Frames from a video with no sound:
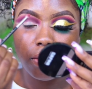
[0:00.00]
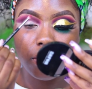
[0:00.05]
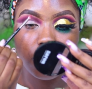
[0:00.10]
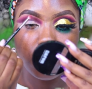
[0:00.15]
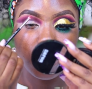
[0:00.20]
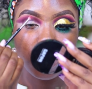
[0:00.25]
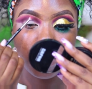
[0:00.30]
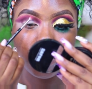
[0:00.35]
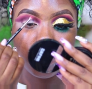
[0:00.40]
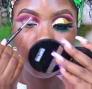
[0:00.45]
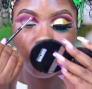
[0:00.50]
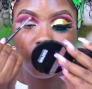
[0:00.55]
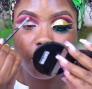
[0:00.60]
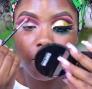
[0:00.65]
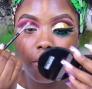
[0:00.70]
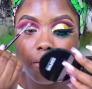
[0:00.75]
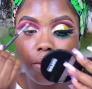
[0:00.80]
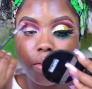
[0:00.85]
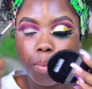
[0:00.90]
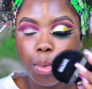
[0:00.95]
So that's what's
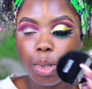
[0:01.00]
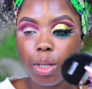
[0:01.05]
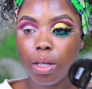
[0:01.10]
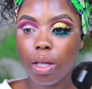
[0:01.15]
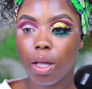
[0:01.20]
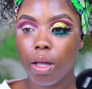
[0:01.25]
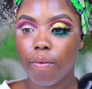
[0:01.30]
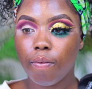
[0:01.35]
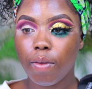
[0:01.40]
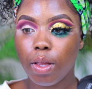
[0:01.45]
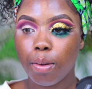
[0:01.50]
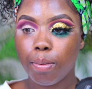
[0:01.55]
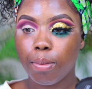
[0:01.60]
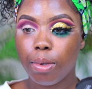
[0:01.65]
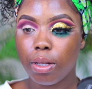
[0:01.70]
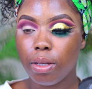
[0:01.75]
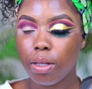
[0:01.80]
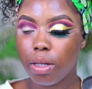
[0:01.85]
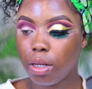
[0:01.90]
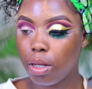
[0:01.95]
going to make it have that
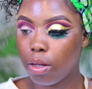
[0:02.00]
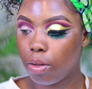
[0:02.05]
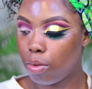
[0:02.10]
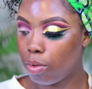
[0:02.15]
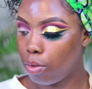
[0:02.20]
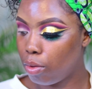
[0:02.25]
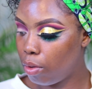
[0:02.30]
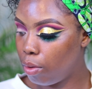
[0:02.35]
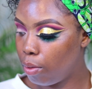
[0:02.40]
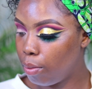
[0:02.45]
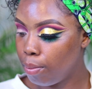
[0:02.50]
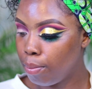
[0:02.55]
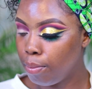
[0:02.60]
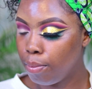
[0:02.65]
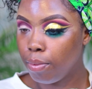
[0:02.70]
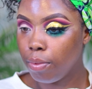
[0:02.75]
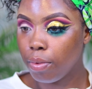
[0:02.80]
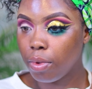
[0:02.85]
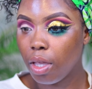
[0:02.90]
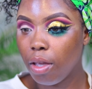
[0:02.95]
blended out look.
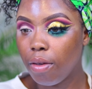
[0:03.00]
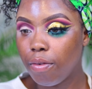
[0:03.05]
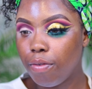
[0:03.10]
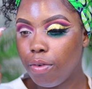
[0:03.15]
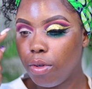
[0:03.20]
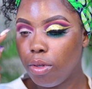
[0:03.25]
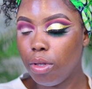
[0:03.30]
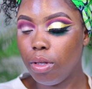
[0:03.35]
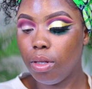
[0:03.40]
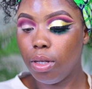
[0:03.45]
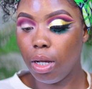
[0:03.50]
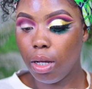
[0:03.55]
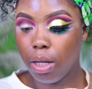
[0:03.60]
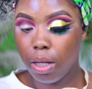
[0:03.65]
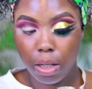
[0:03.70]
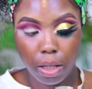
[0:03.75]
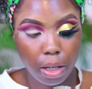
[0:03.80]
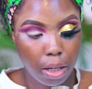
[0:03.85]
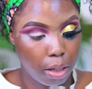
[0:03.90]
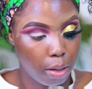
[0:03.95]
And for the
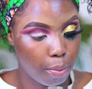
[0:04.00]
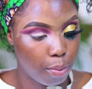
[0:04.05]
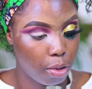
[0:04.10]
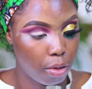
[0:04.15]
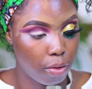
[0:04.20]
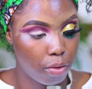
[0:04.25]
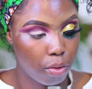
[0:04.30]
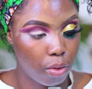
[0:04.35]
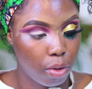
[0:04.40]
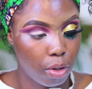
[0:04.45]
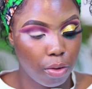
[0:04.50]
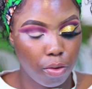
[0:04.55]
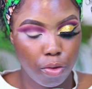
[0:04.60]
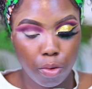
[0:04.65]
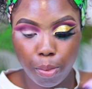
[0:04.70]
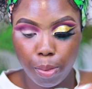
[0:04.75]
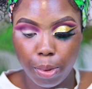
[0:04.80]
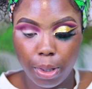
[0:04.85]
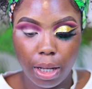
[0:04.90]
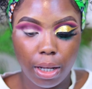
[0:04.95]
dark line, I'm going to go
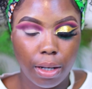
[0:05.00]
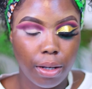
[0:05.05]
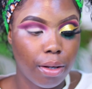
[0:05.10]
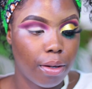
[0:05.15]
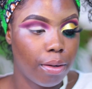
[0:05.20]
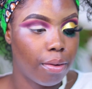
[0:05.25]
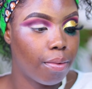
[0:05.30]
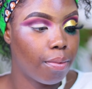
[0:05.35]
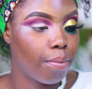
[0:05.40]
into black.